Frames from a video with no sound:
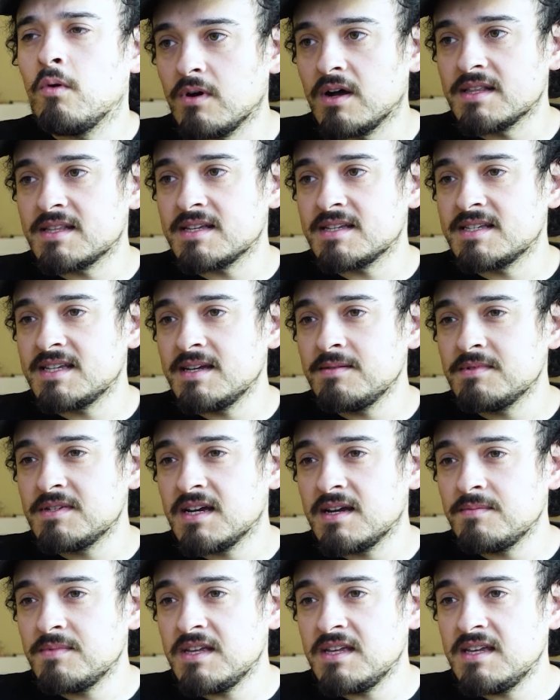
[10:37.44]
while at the same
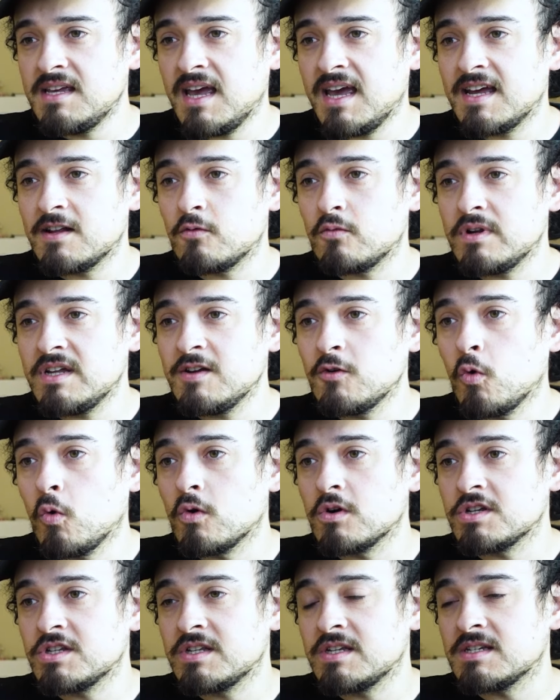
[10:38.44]
time he had
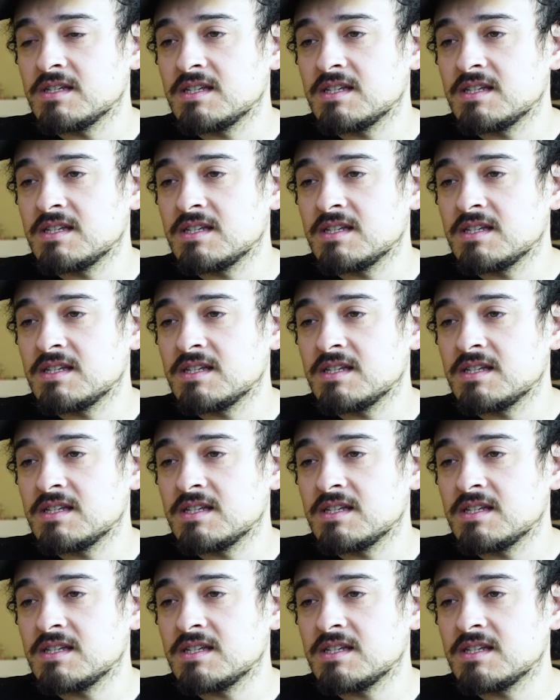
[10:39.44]
recourse to